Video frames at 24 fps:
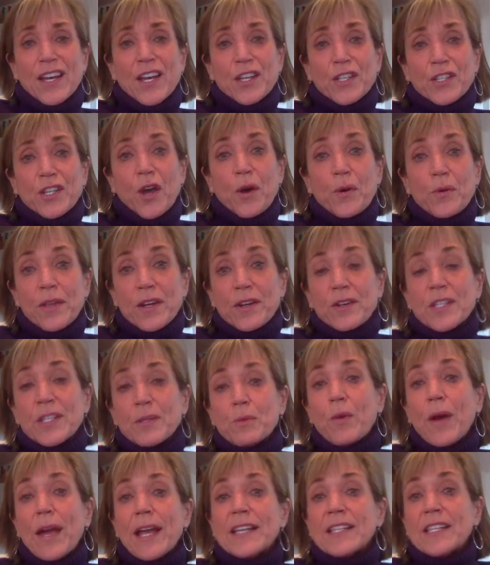So there's
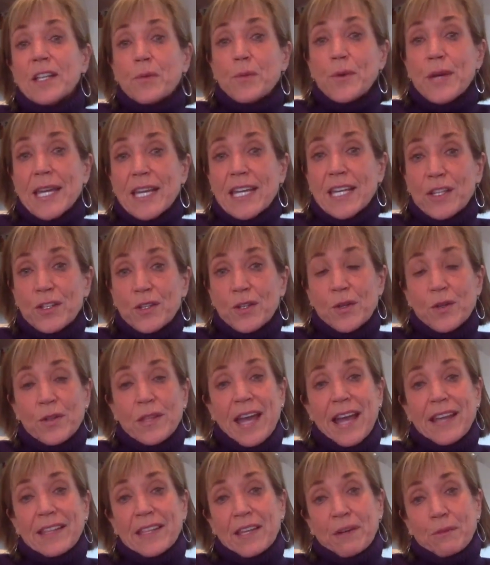ways that we can do
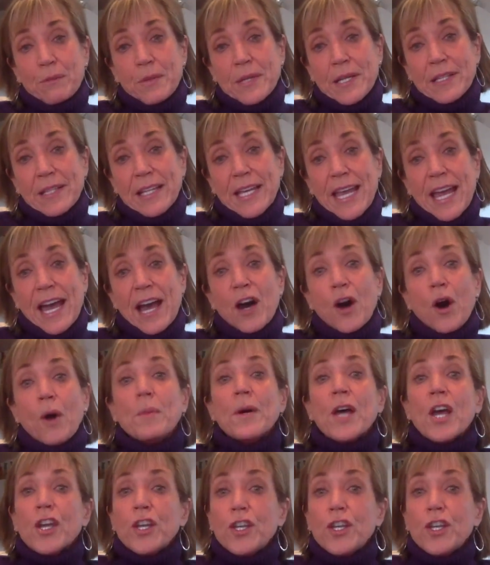that really help.